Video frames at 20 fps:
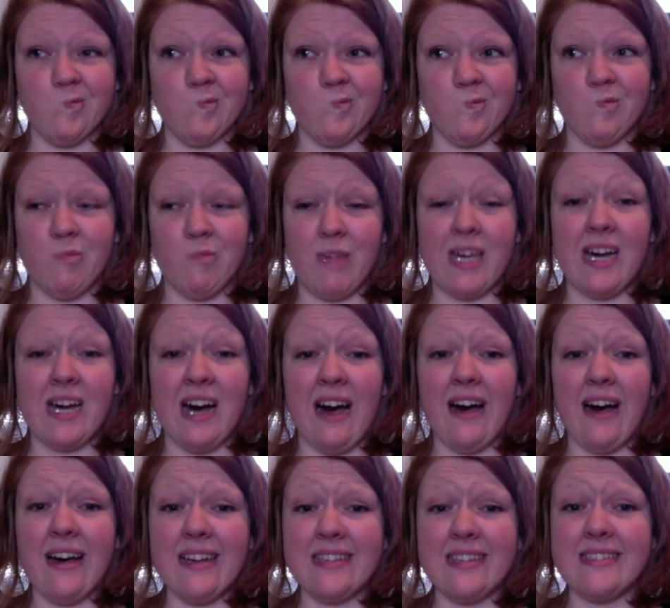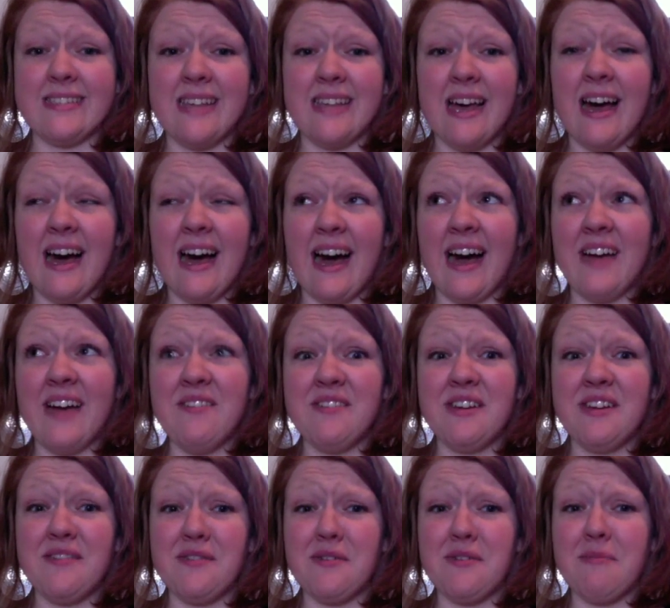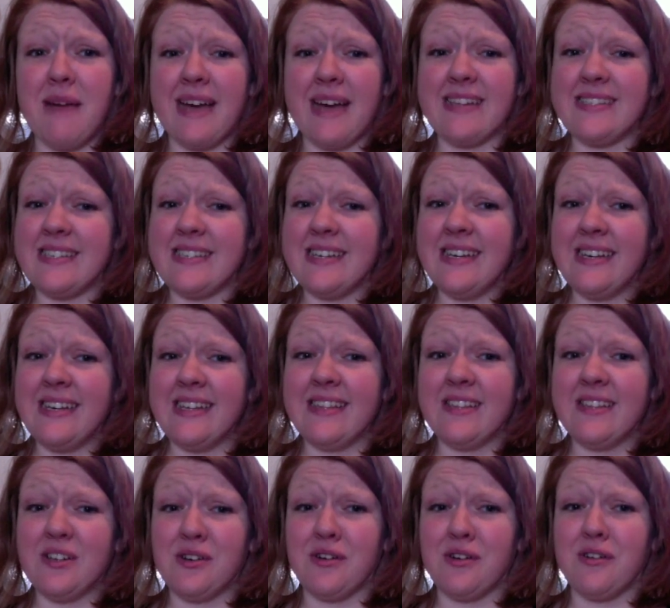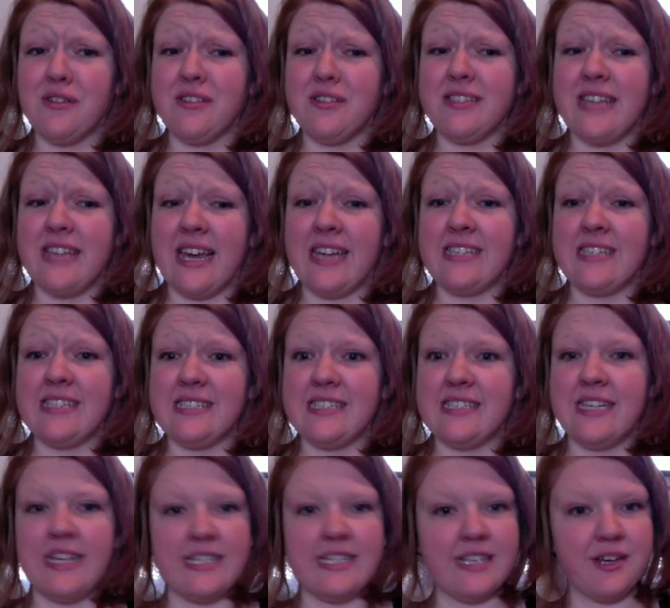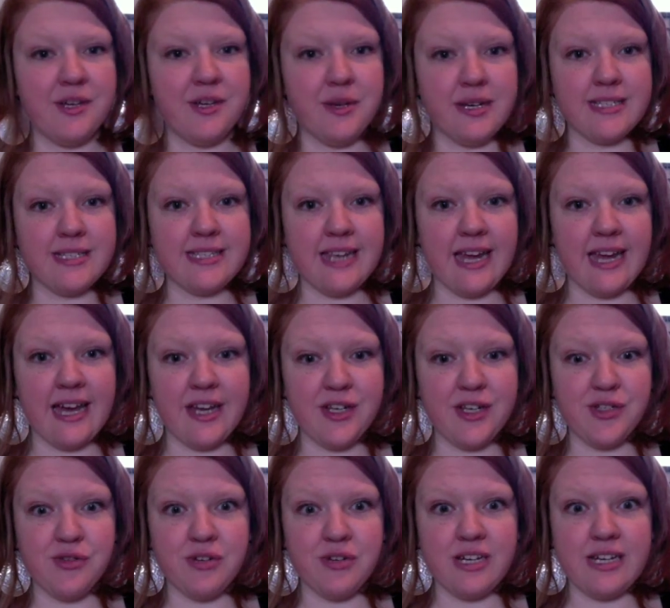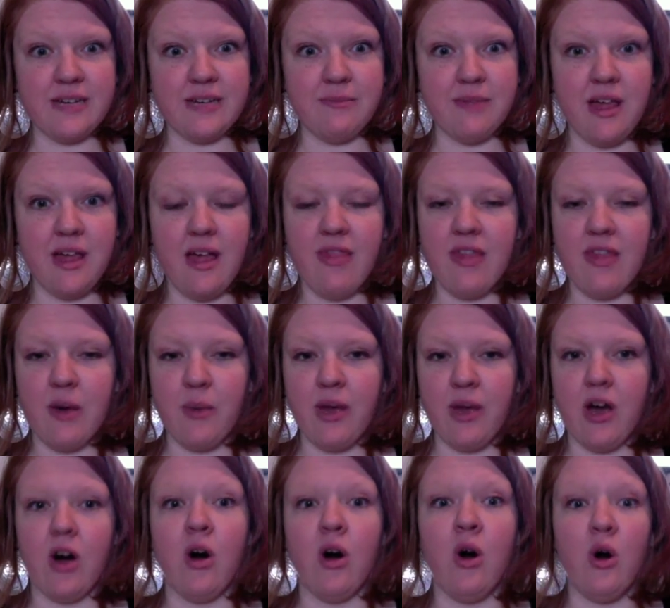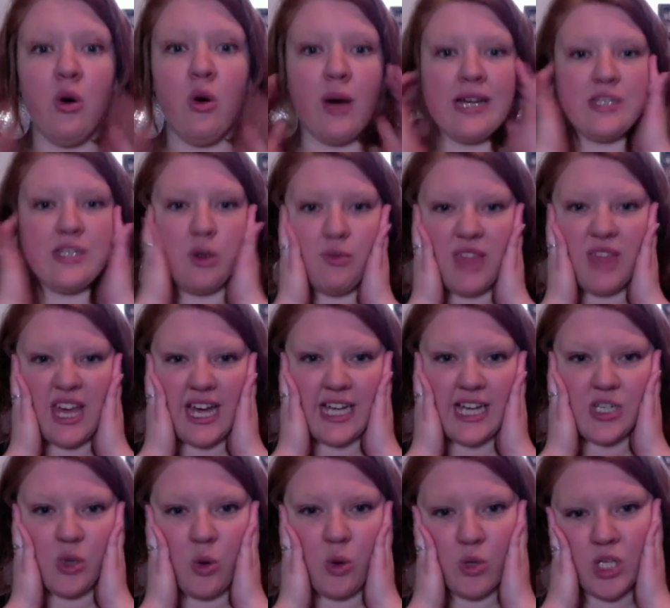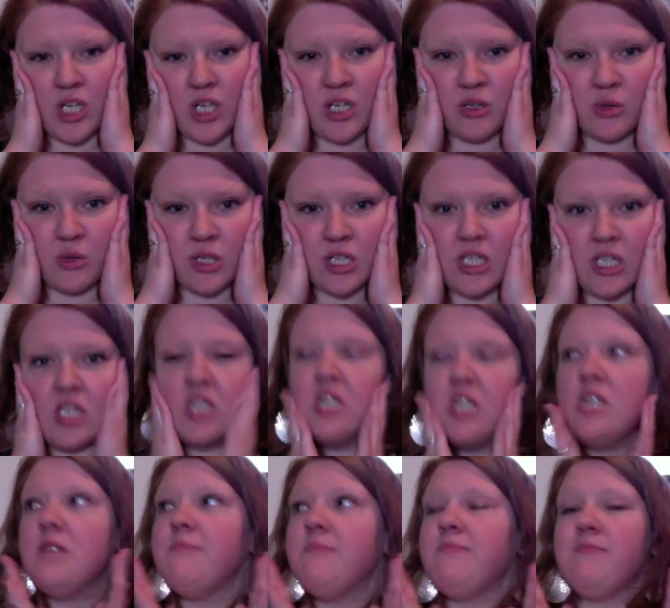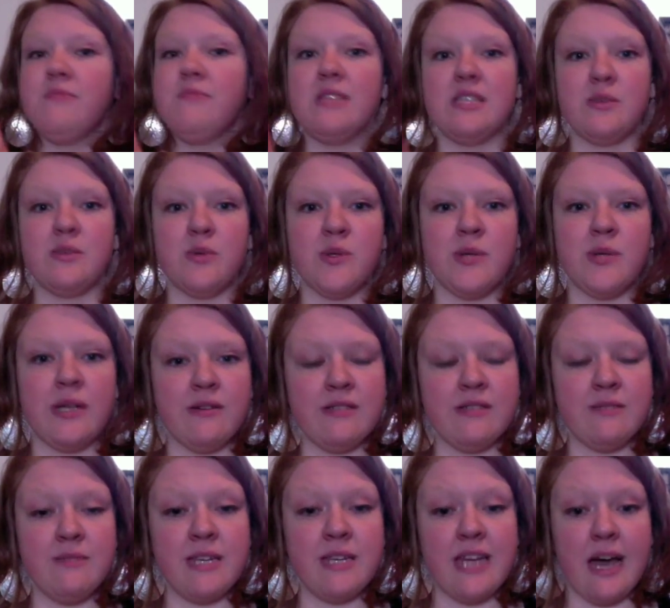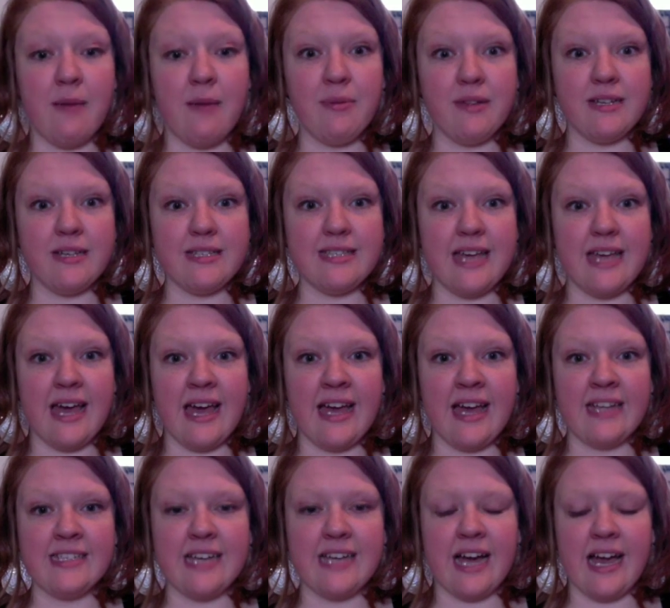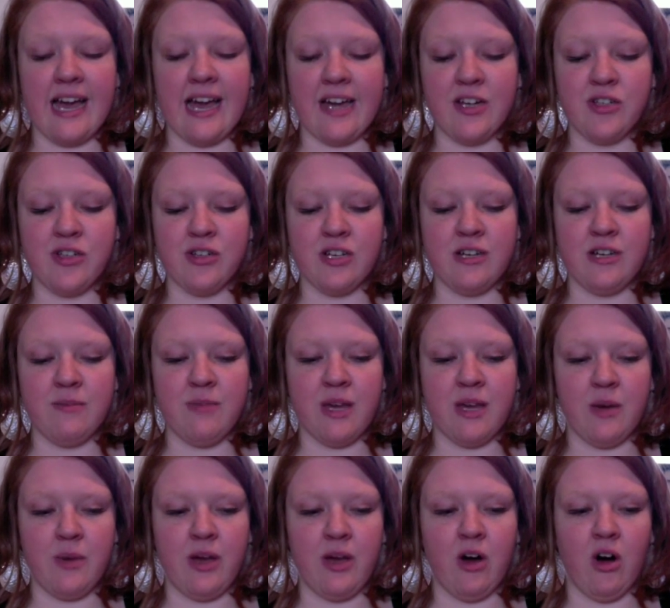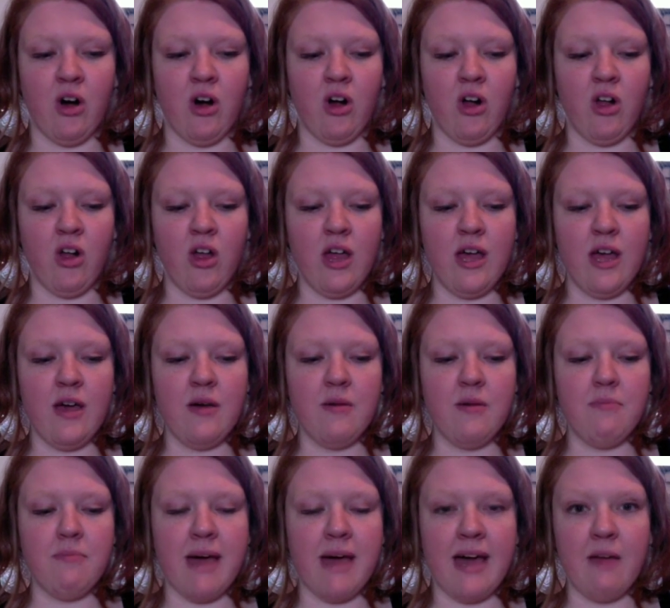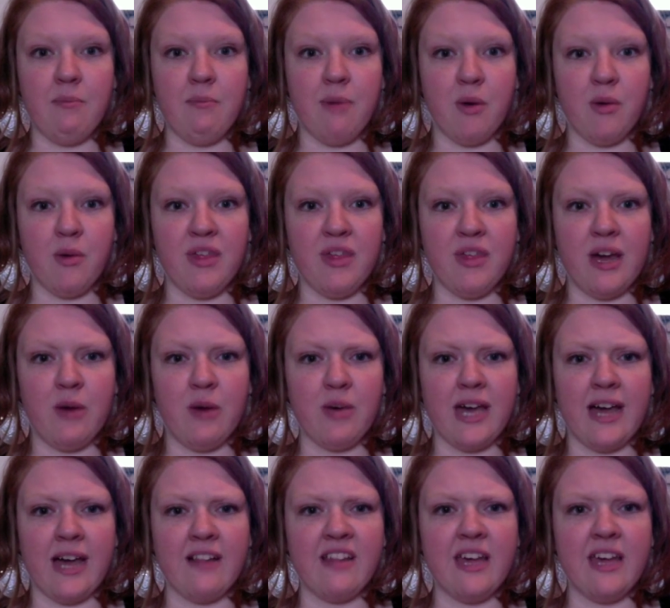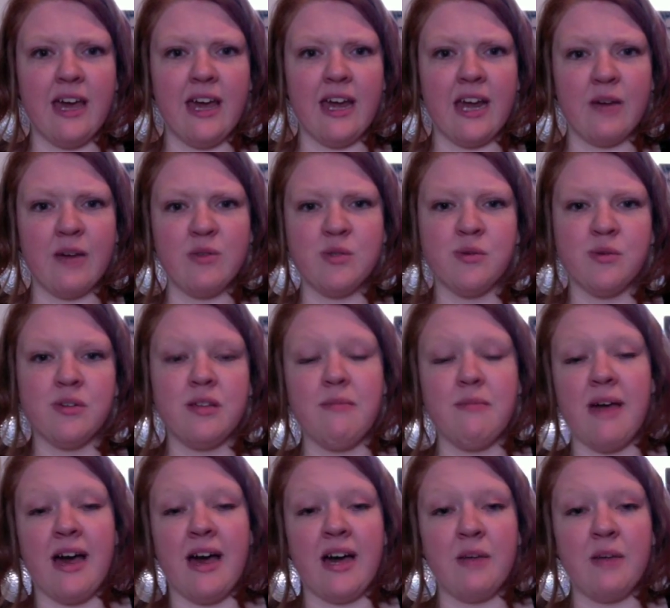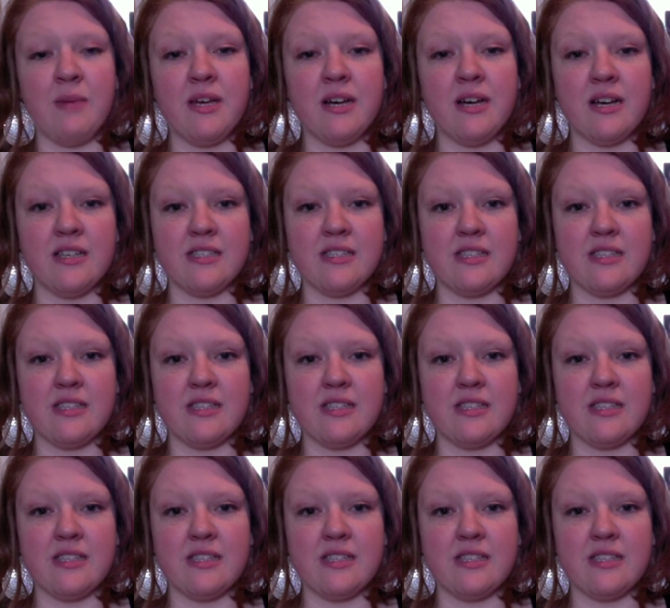Because I've never met the girls, and did I tell you guys that I had a dream that I don't think I told you. This was when I was in Minneapolis, and I had a dream that we all met, but without Kelly, and I was really mad because